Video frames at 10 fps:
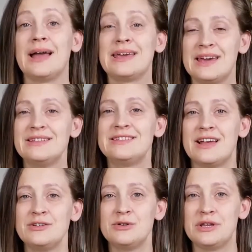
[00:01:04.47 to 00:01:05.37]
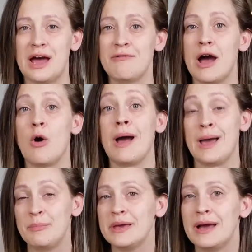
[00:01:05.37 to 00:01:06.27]
I can't tell you enough how
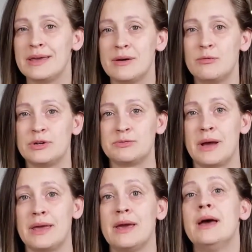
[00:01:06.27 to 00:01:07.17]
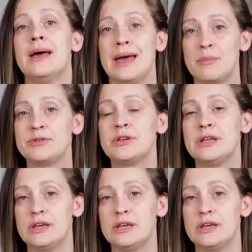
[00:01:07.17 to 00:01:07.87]
happy I am with my Epson